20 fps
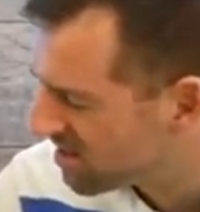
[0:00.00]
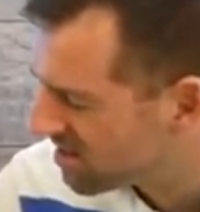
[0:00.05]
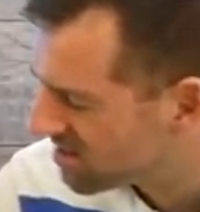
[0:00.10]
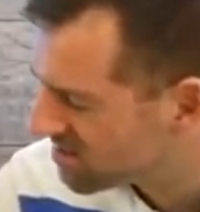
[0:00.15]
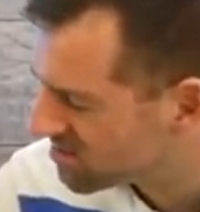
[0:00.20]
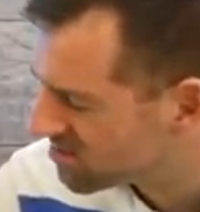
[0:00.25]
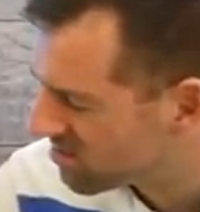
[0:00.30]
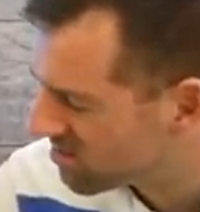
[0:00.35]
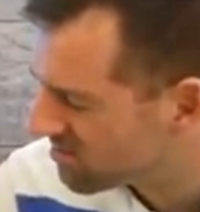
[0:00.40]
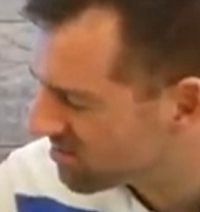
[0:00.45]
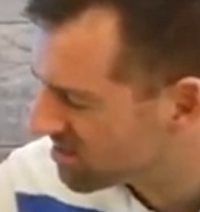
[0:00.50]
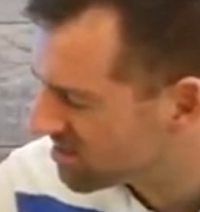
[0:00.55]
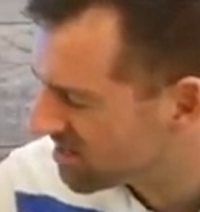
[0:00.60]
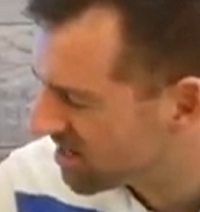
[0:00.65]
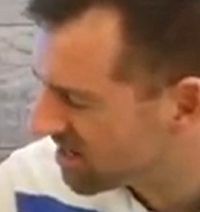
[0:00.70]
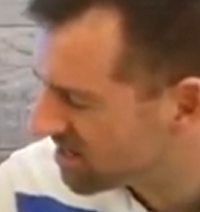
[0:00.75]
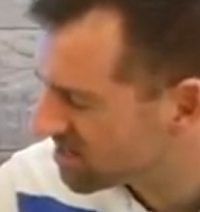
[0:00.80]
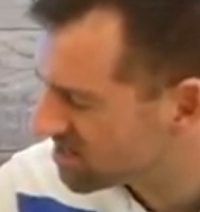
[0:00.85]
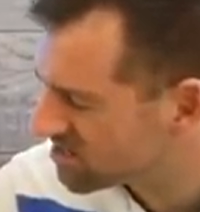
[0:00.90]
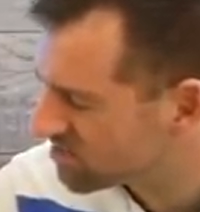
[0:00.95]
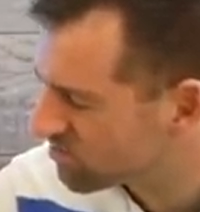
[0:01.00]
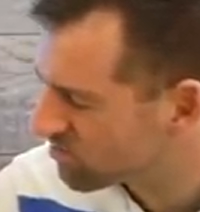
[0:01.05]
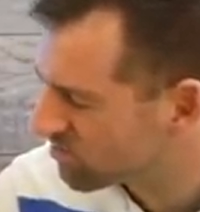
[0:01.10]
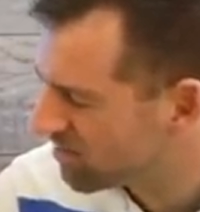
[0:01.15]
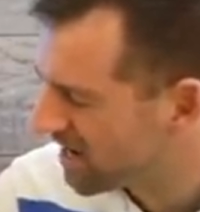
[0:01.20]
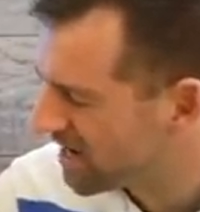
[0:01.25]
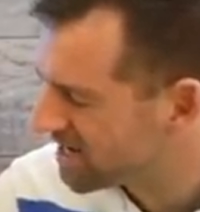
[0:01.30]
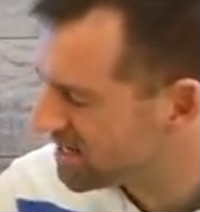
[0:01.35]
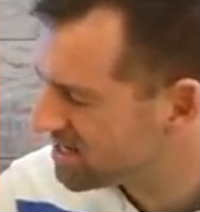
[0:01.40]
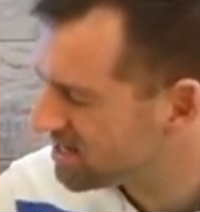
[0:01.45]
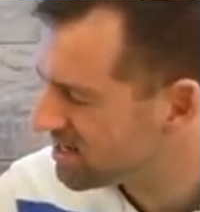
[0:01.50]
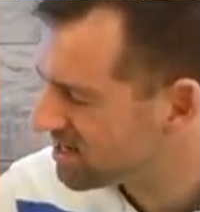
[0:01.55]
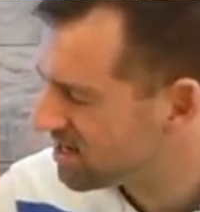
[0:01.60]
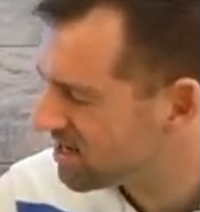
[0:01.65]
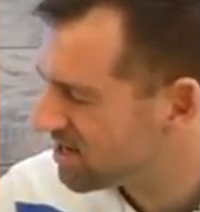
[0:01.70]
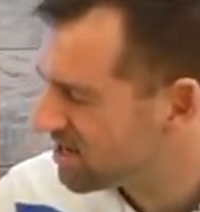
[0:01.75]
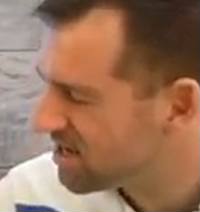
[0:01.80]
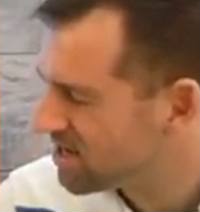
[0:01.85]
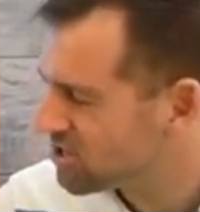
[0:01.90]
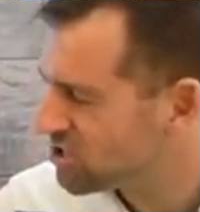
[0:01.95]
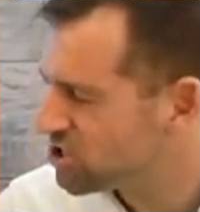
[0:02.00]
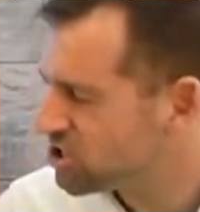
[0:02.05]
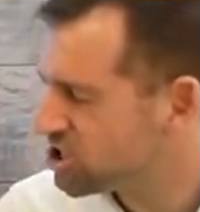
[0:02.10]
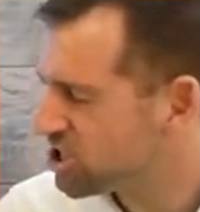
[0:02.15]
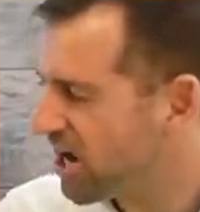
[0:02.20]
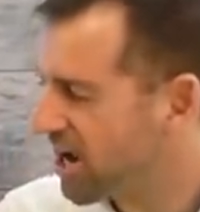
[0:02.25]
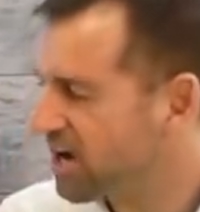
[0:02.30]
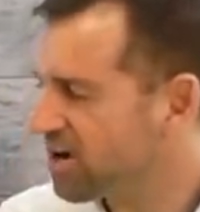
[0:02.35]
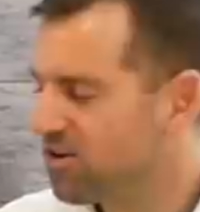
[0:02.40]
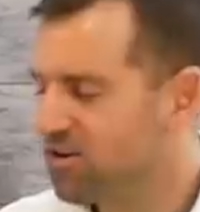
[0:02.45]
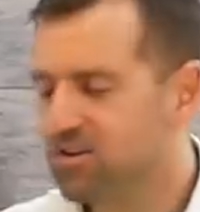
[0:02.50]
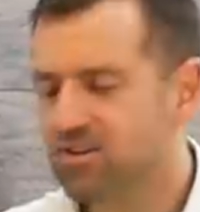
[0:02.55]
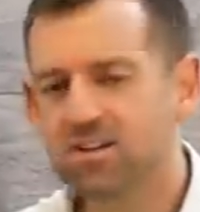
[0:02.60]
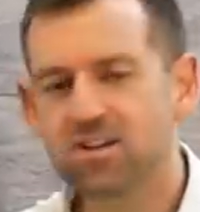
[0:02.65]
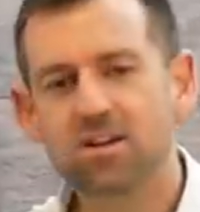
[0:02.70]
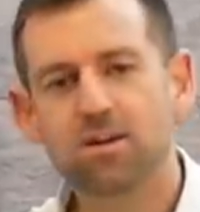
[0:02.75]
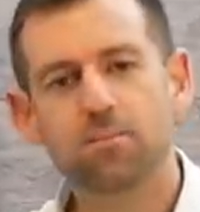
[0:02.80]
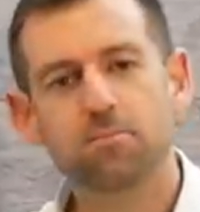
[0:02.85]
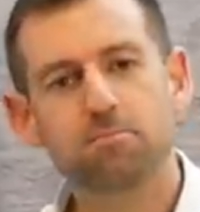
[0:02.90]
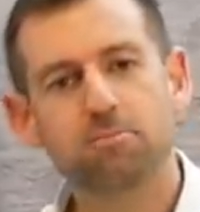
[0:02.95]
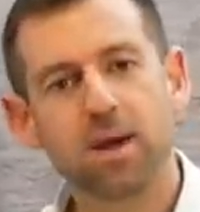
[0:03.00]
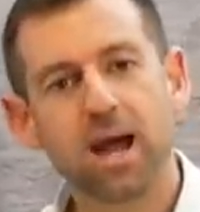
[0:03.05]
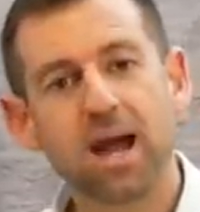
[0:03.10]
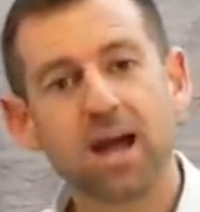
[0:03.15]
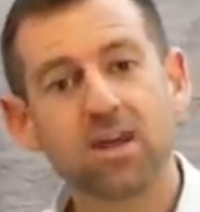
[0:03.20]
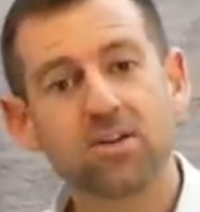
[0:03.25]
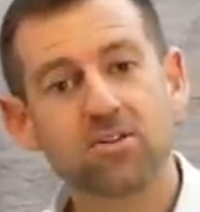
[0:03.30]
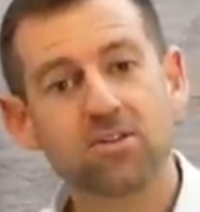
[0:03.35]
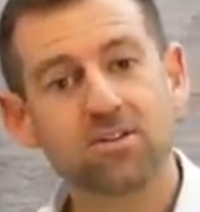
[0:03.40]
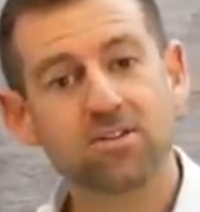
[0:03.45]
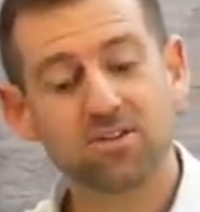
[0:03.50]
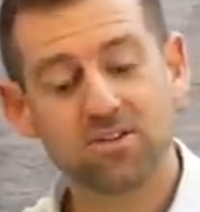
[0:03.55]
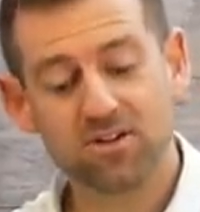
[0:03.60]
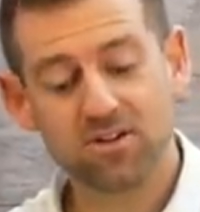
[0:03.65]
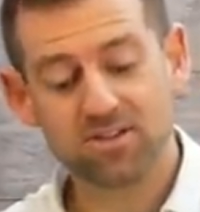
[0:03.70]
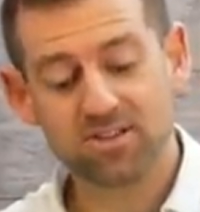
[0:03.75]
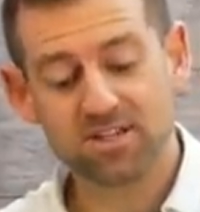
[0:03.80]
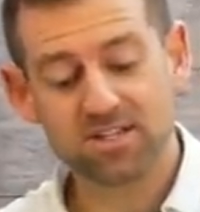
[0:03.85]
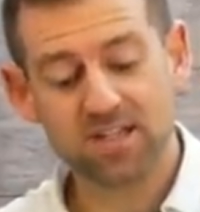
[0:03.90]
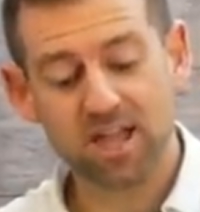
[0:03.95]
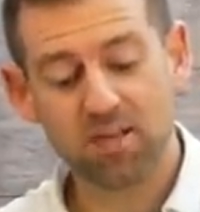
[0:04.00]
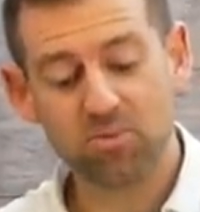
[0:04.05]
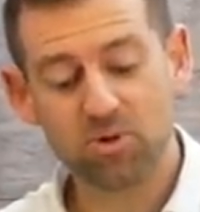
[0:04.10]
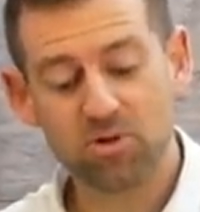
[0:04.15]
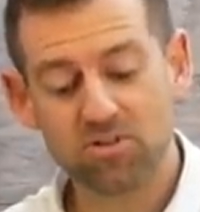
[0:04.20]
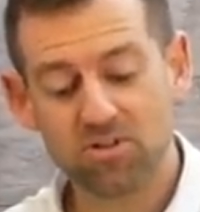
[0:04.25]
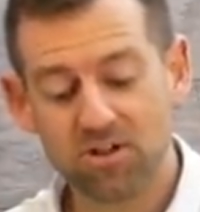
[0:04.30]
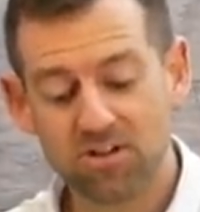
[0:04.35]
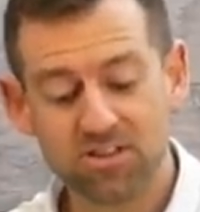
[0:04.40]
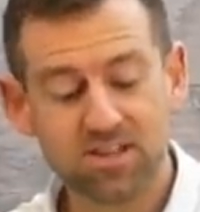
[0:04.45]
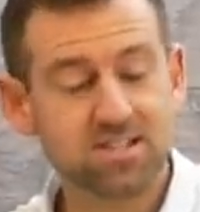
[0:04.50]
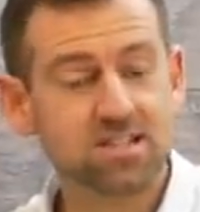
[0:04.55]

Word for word: It's sort of a nice red checkered pattern on the tablecloth.